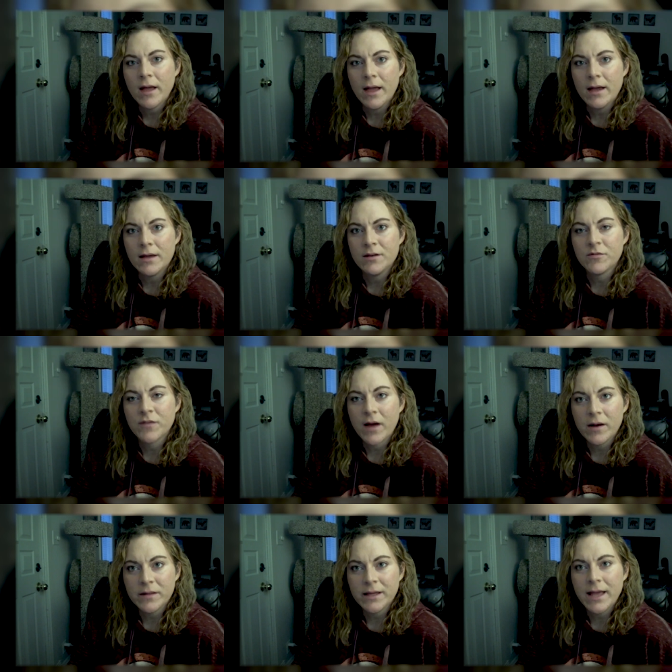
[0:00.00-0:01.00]
and
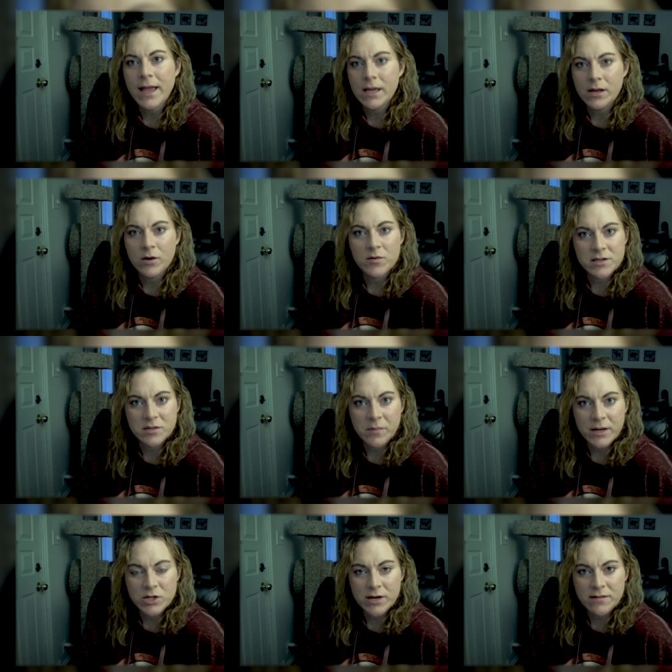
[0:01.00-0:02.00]
finally, eight years into
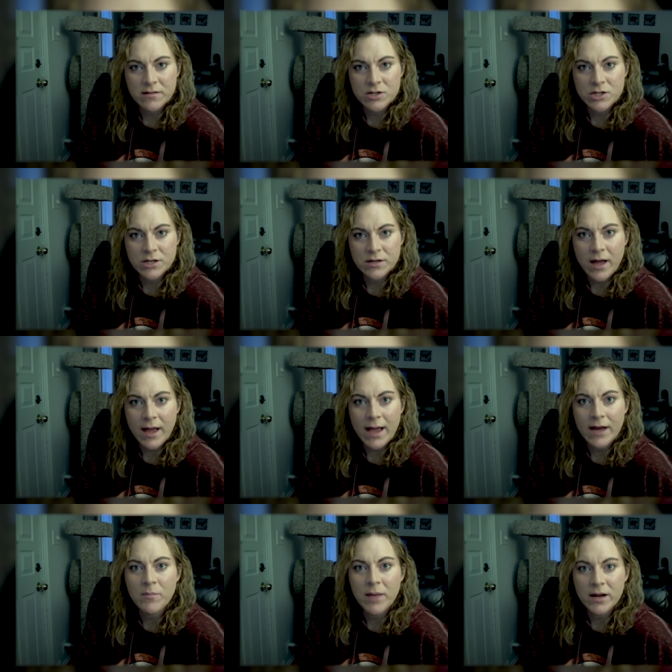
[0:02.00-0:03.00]
my transition, I
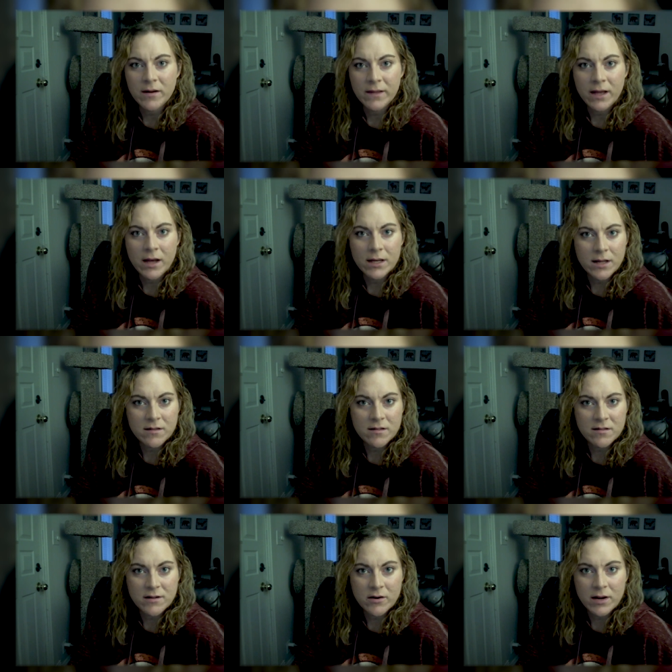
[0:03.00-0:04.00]
had a medically
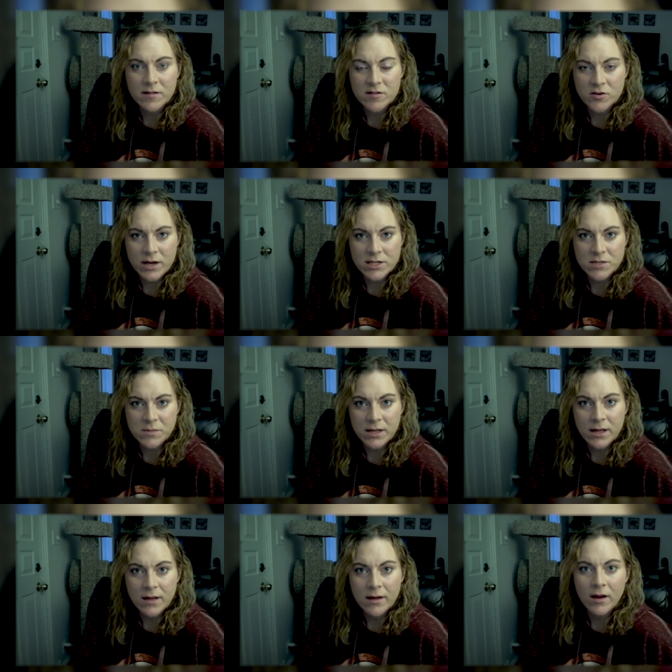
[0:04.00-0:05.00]
unnecessary hysterectomy
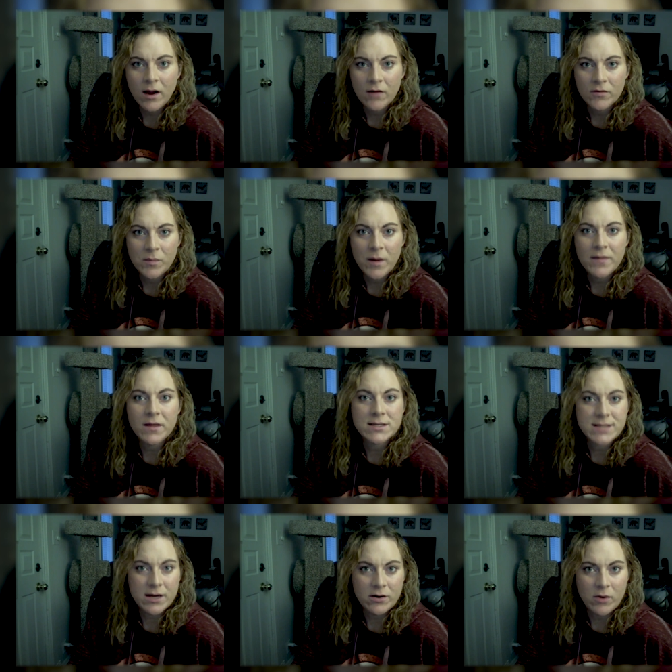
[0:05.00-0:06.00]
covered by the
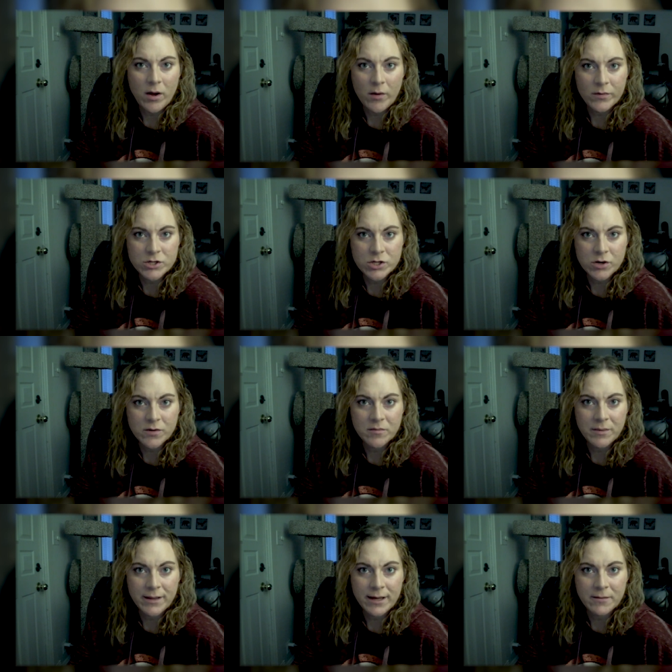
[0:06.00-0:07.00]
Ontario Health Insurance
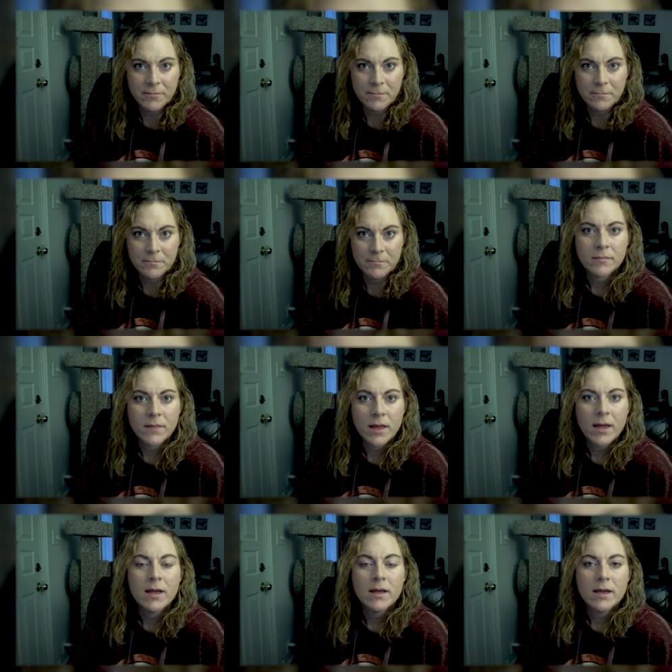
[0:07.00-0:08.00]
Plan.
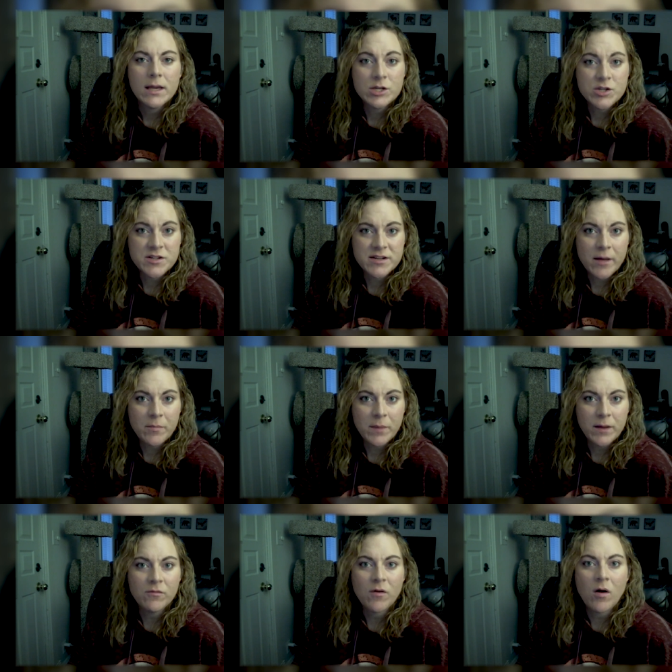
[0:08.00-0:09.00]
Each step
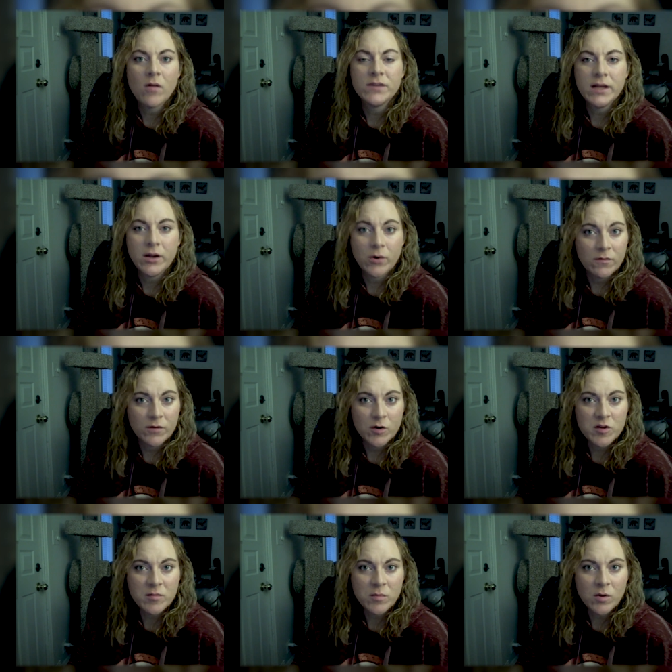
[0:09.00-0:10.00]
involved
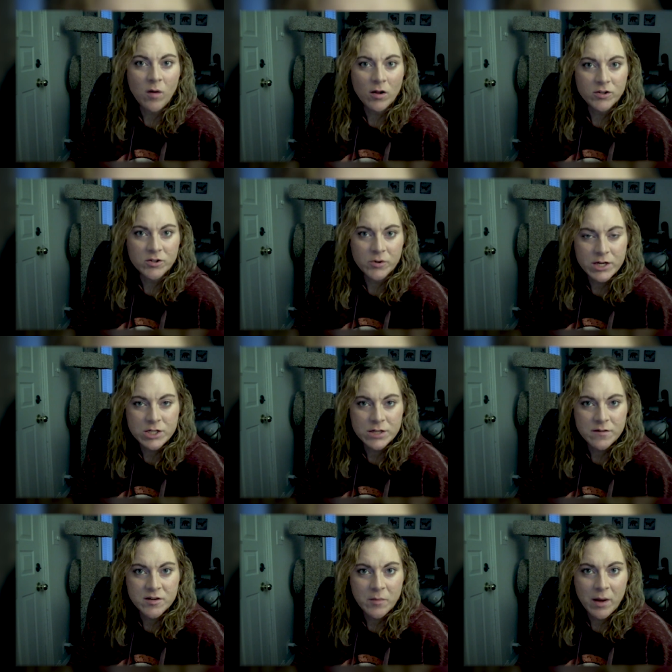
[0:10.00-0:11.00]
irreversible
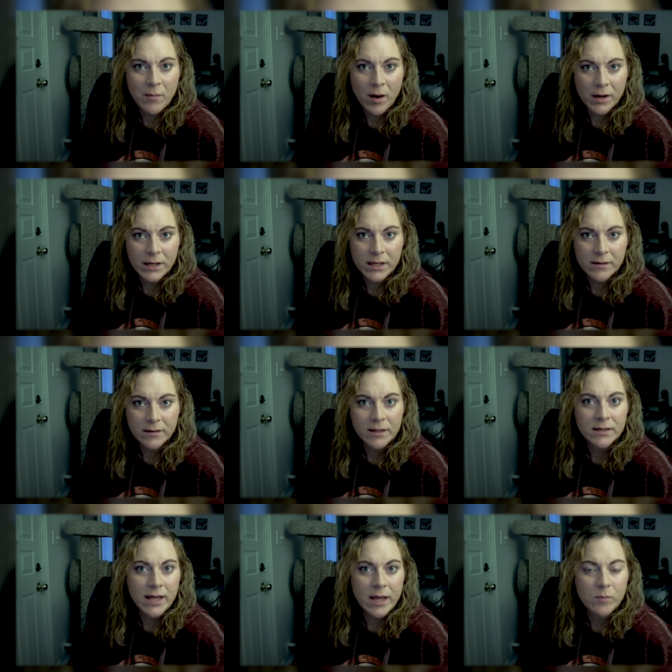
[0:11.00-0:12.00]
alterations to my body
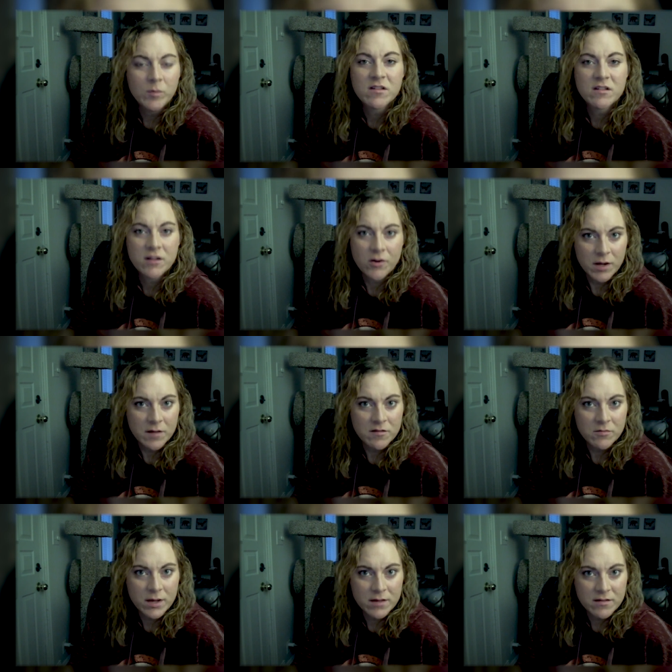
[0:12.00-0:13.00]
and came with serious
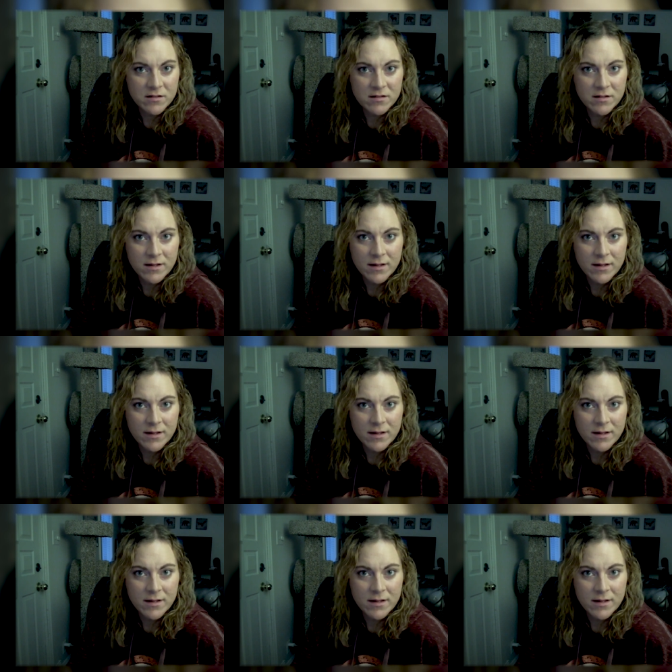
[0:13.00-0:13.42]
risks,